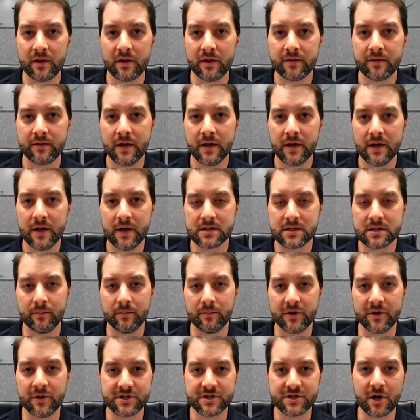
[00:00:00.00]
with
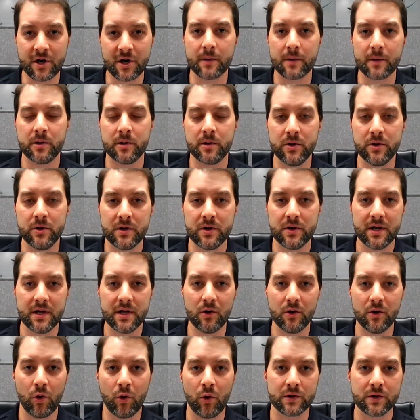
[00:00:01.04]
some of the startup
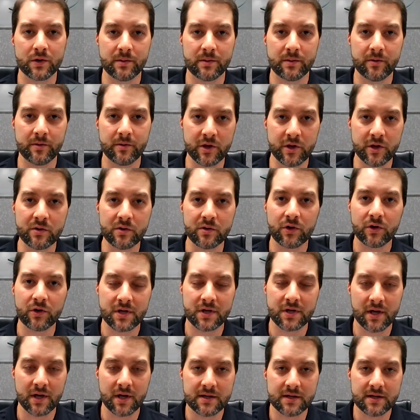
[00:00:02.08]
community, or some of the
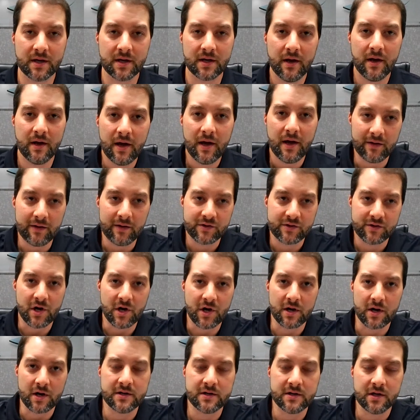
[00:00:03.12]
universities have
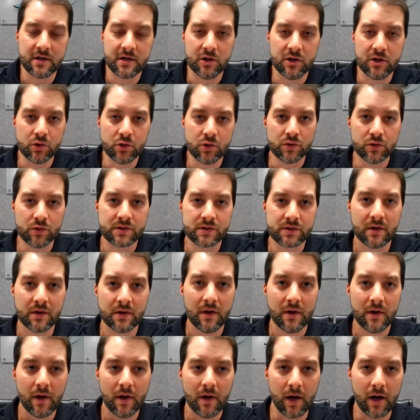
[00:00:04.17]
started to use
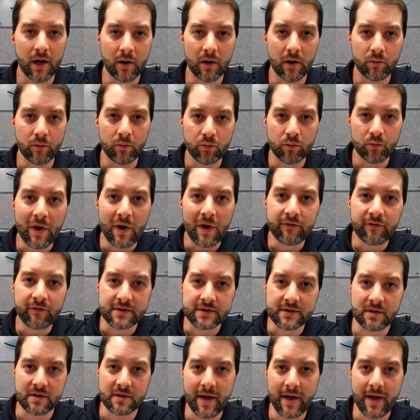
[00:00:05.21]

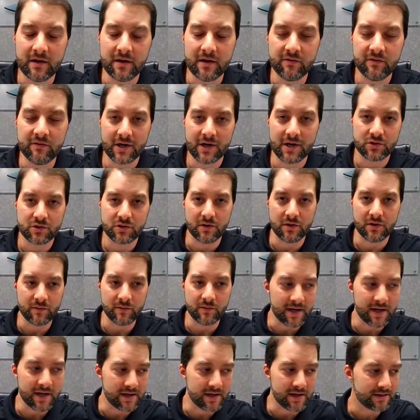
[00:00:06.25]
reference to
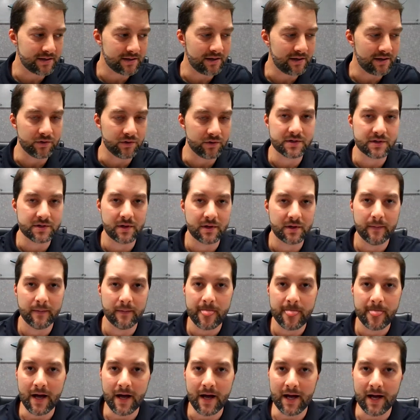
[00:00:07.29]
manufacturing readiness levels.
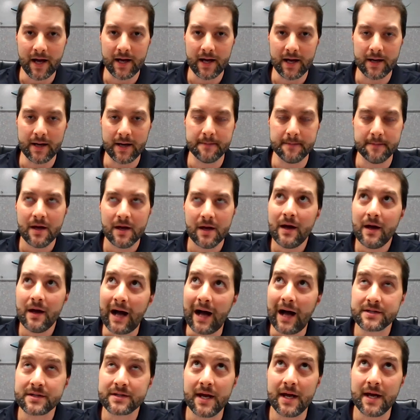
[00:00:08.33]

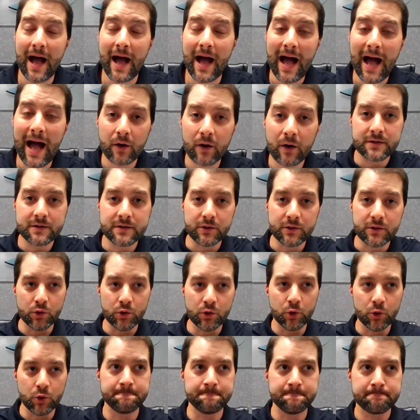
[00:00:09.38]
I'll say how
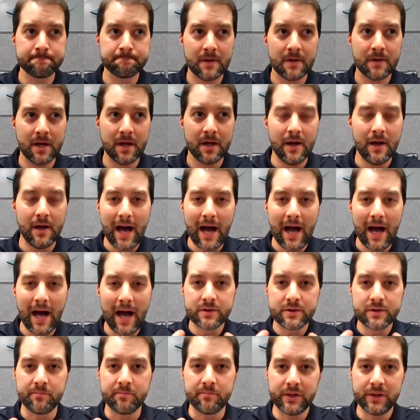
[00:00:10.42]
to
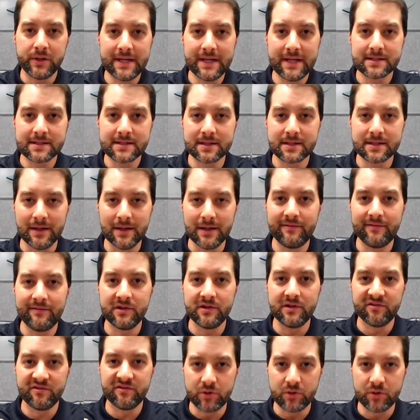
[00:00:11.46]
place the
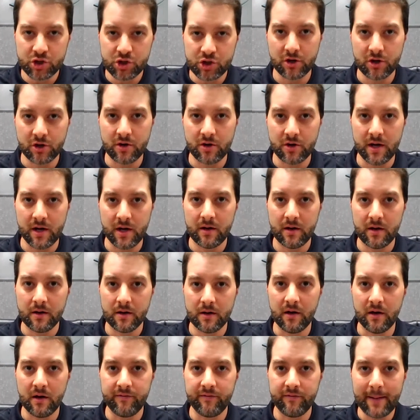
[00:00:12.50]
level of maturity
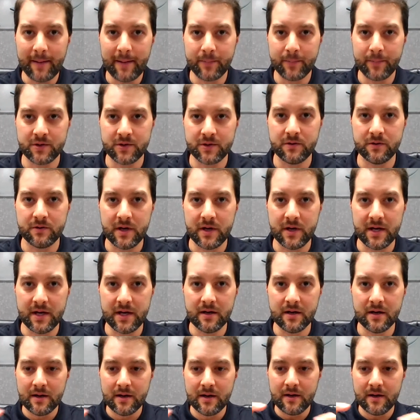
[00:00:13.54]
of an
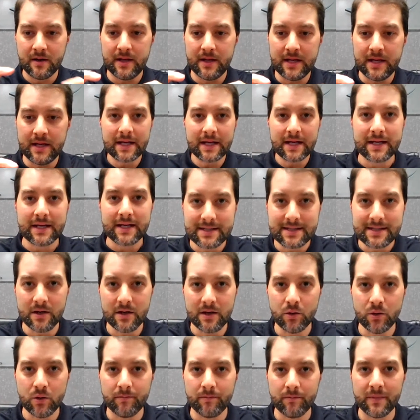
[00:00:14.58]
opportunity in a
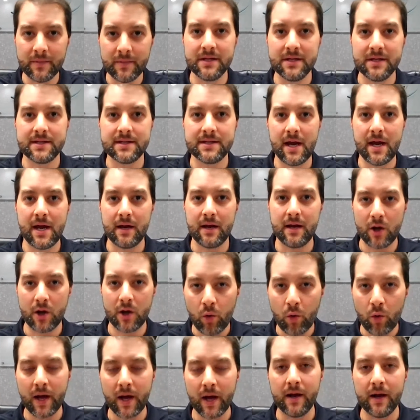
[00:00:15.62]
continuum, in saying
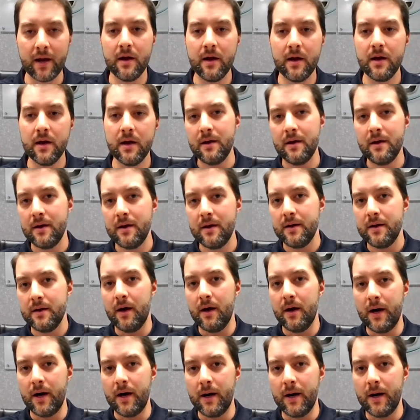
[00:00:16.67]
like, okay,
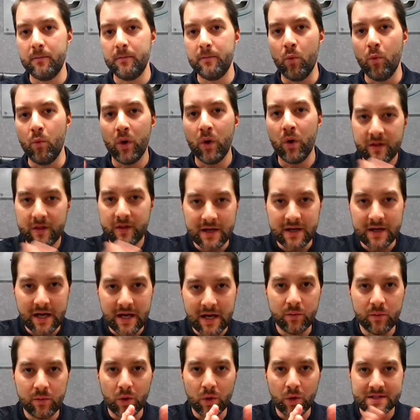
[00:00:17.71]
what do they
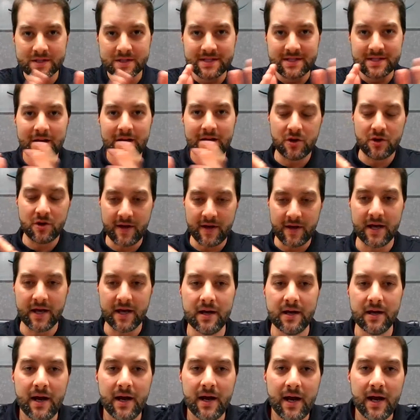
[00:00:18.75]
need? What stage are they
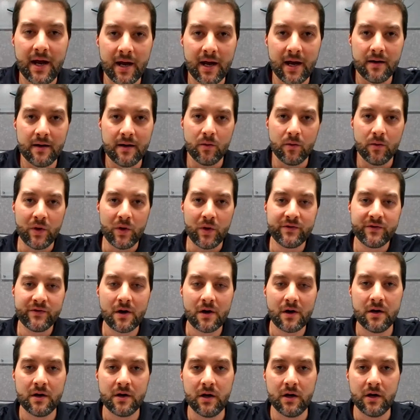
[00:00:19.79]
in? And we
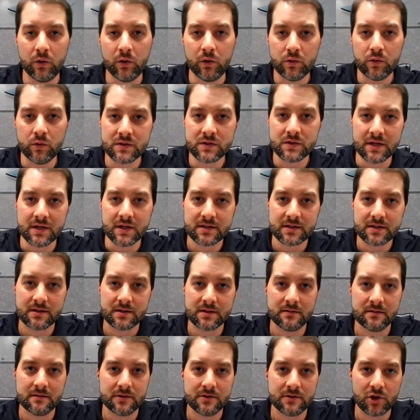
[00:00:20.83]
started to use
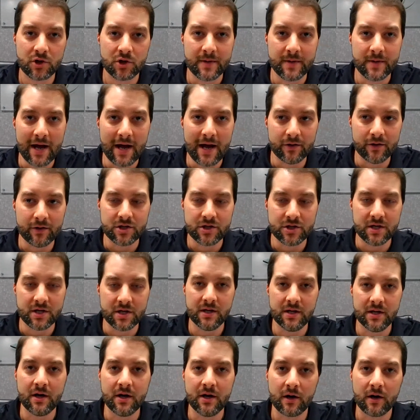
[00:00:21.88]
this
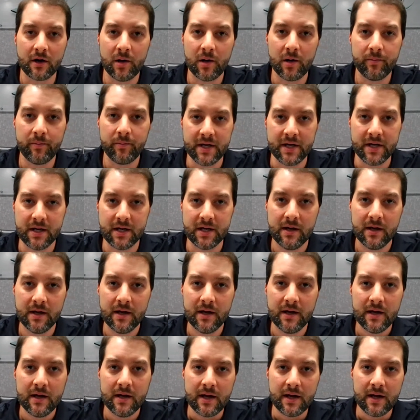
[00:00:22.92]
terminology in our company.
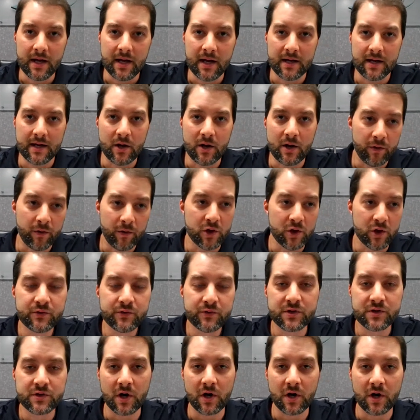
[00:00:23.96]
And I know that
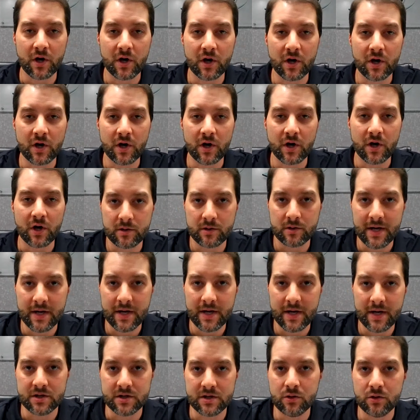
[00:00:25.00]
you've started to use the
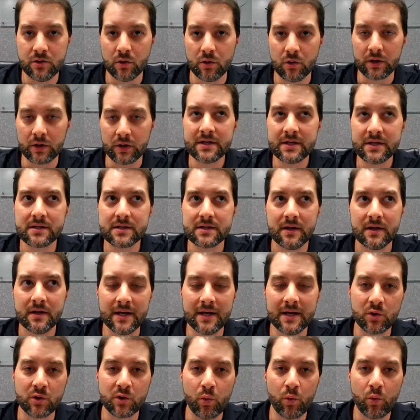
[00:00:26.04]
terminology too, or at least
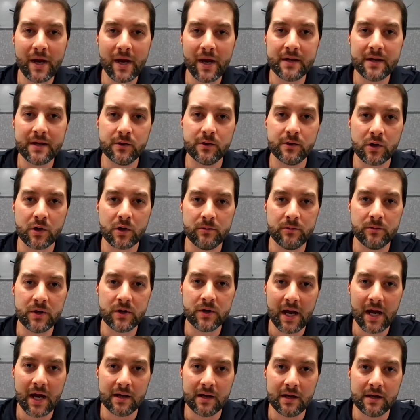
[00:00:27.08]
it's a way to
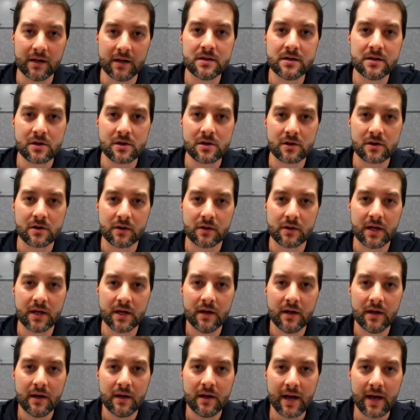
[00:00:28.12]
communicate
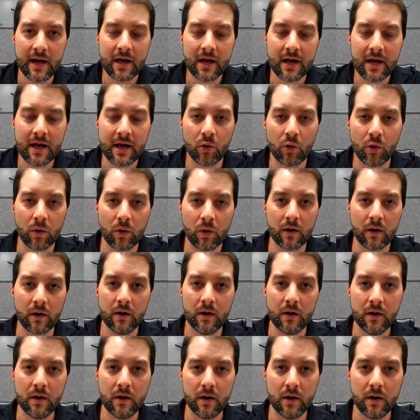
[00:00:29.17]
internally and
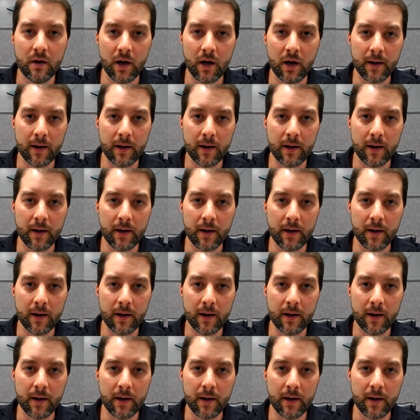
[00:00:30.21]
or